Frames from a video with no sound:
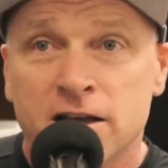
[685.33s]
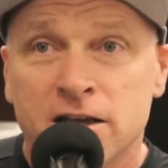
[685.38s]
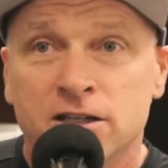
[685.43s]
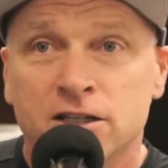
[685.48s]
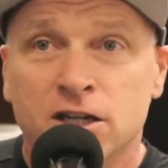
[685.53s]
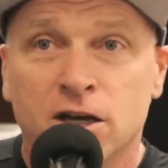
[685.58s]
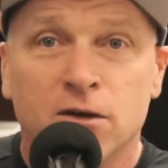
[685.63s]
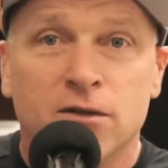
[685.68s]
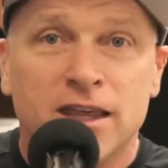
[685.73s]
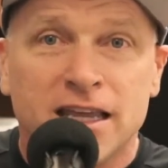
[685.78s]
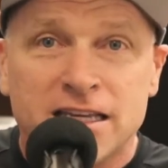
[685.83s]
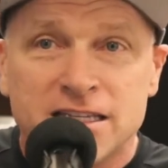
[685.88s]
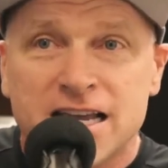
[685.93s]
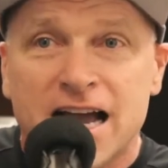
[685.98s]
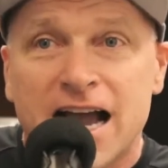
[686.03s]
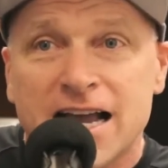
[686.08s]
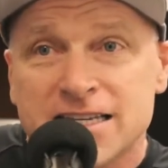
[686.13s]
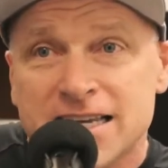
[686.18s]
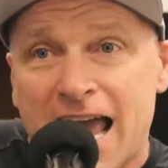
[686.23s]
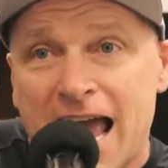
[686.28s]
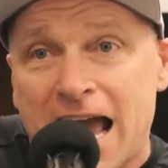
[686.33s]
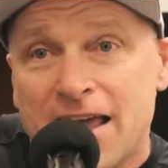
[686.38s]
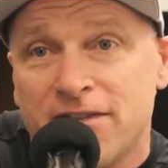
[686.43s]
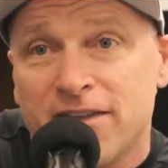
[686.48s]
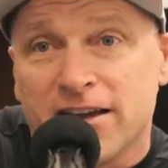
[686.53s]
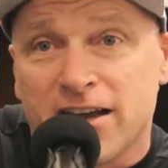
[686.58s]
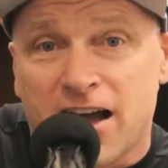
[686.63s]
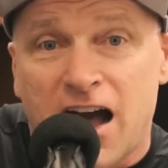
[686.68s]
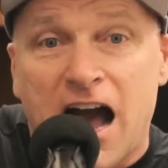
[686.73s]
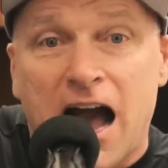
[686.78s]
You know, these guys had
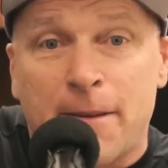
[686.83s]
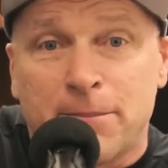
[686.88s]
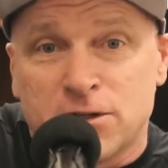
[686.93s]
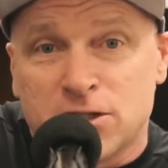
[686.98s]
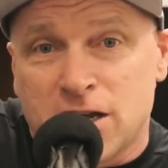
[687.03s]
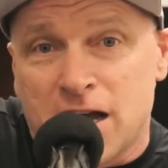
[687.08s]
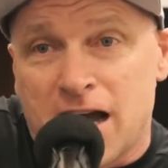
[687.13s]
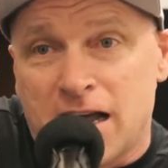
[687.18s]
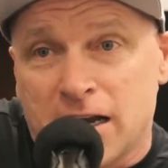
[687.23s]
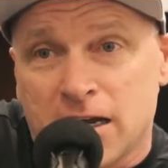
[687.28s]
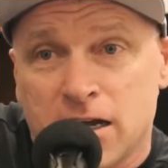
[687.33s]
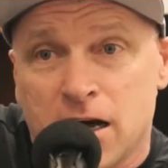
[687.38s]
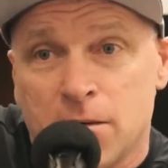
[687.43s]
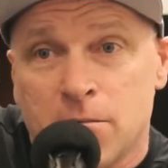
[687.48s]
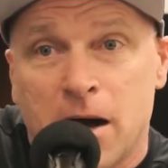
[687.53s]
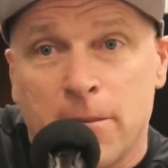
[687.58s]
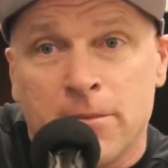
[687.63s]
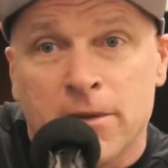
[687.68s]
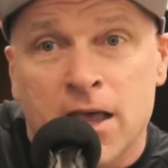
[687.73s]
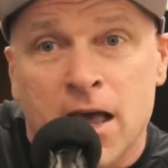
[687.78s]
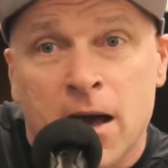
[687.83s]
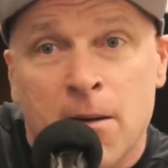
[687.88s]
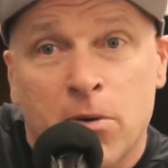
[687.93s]
the cops kind of come up.